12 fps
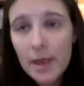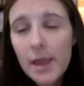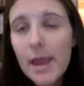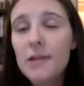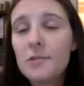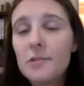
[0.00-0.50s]

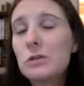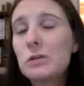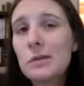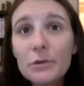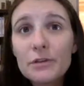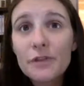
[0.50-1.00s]
And you can do that
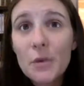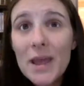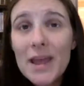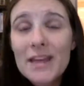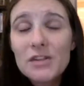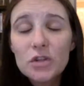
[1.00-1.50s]
a couple
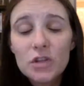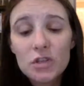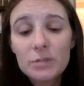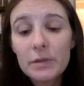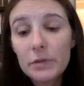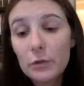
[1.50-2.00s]
different ways. You can
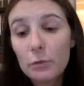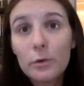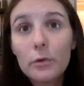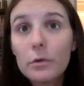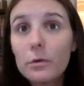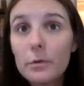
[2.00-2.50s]
just put their
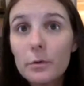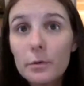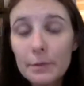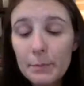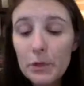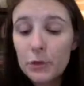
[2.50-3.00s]
bowl,
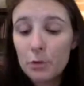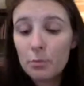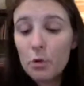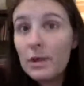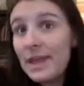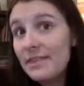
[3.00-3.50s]
put their
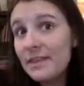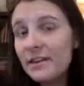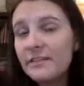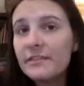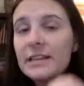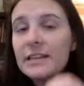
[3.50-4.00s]
bowl in there
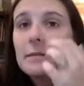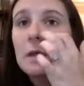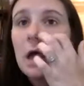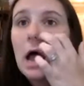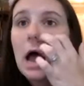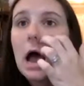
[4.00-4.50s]
and feed
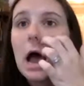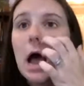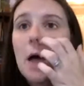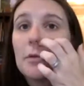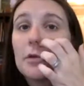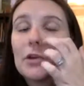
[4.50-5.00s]
them.
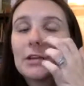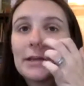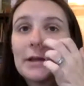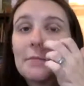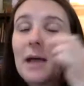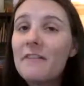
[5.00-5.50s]
Um, you
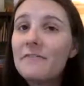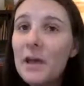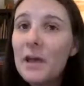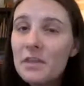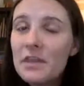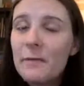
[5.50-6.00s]
can let them have
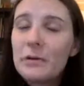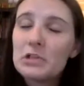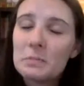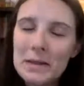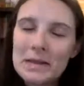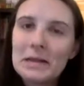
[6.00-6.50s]
fun with it,
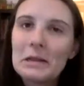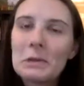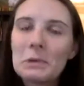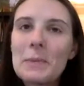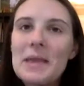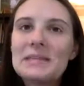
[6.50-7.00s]
which it may get a
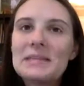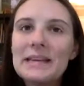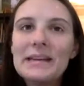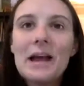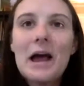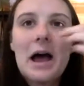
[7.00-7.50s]
little
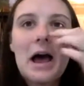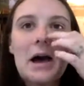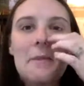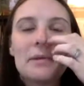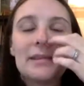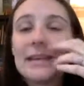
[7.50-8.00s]
messy,
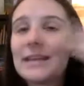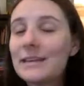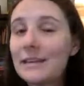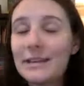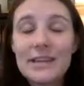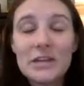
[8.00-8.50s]
um, but
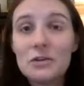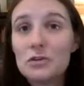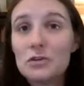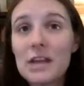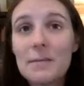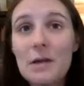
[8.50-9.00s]
they, they
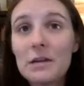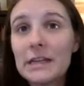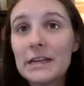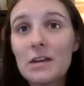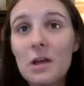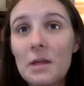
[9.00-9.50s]
usually come out and
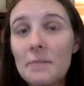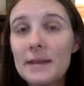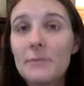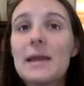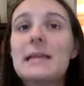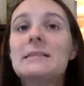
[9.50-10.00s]
clean it all up
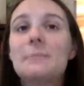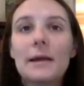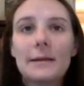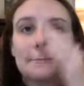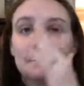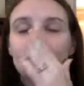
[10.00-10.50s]
anyways.
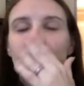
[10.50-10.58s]
But